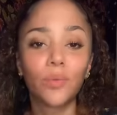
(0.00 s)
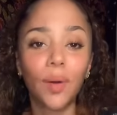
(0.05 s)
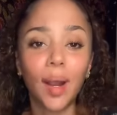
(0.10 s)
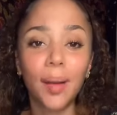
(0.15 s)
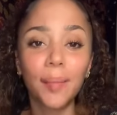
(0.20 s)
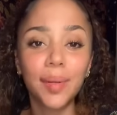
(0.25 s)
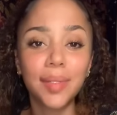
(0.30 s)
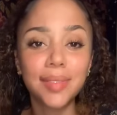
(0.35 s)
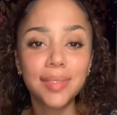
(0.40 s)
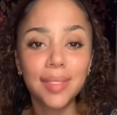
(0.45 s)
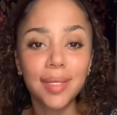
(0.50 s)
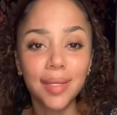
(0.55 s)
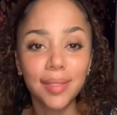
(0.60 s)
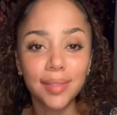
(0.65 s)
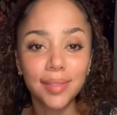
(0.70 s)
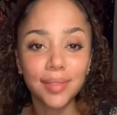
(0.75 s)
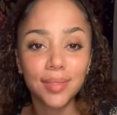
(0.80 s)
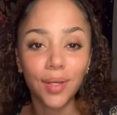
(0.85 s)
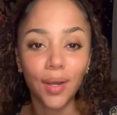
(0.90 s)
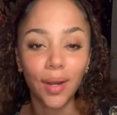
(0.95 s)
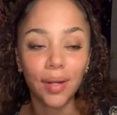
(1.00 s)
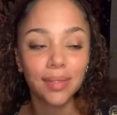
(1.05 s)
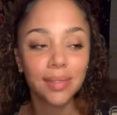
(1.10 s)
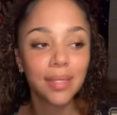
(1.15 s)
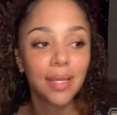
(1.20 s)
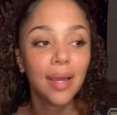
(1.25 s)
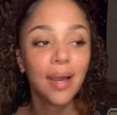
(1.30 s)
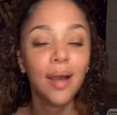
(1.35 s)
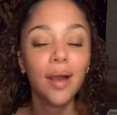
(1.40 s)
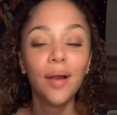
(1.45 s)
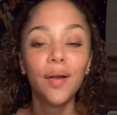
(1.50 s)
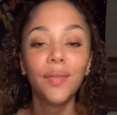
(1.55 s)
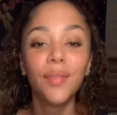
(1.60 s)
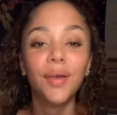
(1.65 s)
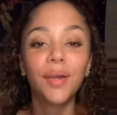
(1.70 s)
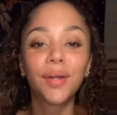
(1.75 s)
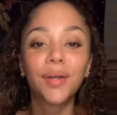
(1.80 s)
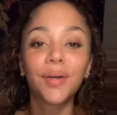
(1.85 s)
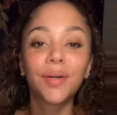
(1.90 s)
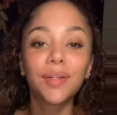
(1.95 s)
Why am I saying these cards?
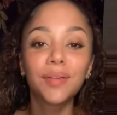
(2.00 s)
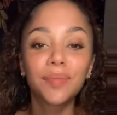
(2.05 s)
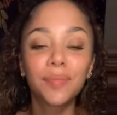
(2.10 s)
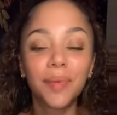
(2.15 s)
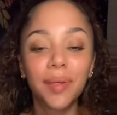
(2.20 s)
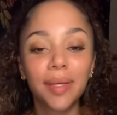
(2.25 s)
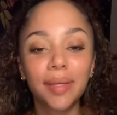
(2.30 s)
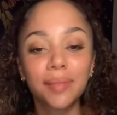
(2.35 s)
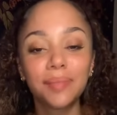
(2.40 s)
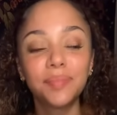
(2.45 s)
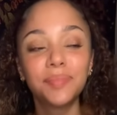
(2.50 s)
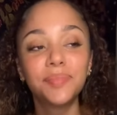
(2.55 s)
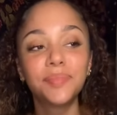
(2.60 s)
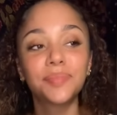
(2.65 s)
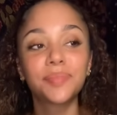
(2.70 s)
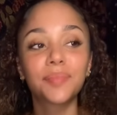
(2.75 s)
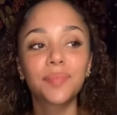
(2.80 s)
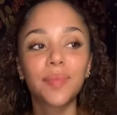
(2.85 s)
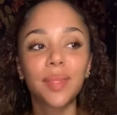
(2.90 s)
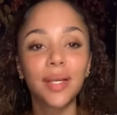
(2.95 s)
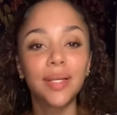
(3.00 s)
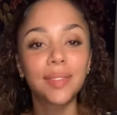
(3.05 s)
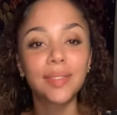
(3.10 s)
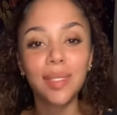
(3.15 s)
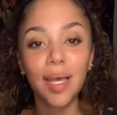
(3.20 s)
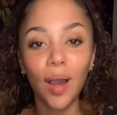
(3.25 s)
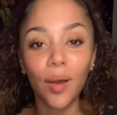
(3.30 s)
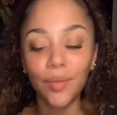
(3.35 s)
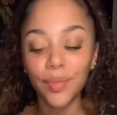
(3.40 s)
There could have been a tower.